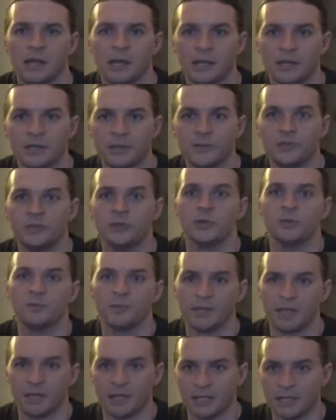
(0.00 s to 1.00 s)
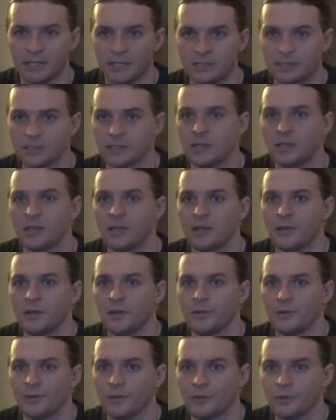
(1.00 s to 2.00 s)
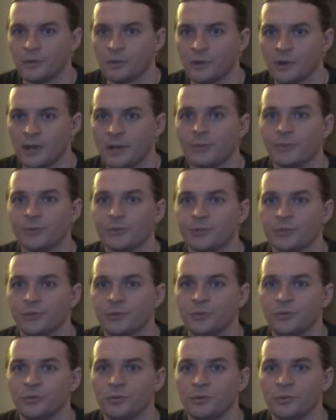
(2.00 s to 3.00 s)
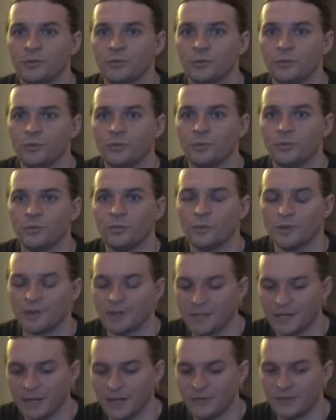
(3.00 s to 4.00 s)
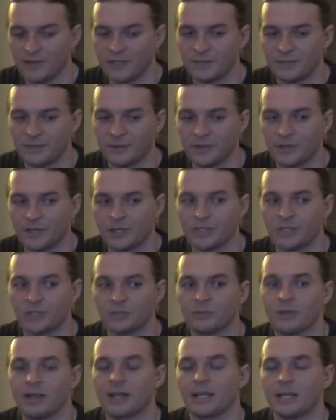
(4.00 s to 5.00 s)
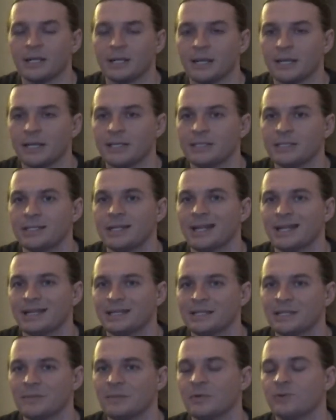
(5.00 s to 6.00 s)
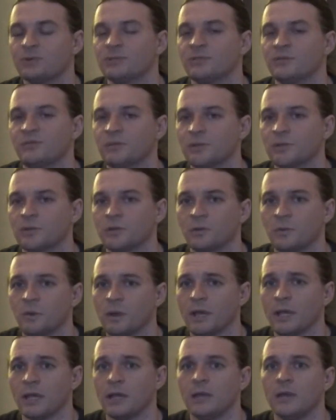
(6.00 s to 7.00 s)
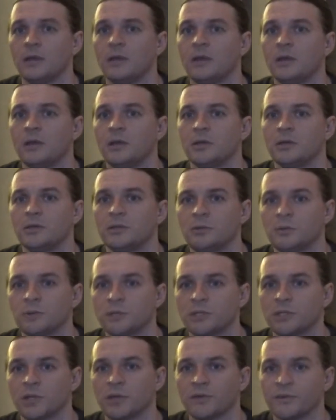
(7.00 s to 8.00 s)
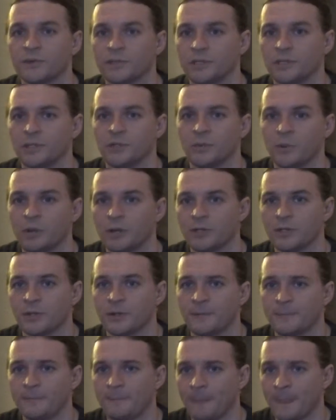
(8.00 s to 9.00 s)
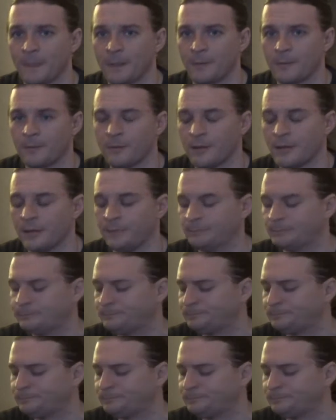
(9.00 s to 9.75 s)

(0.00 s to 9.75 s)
You do it because you're able to, with enough experience, recognize it as the most efficient way to resolve the situation, right?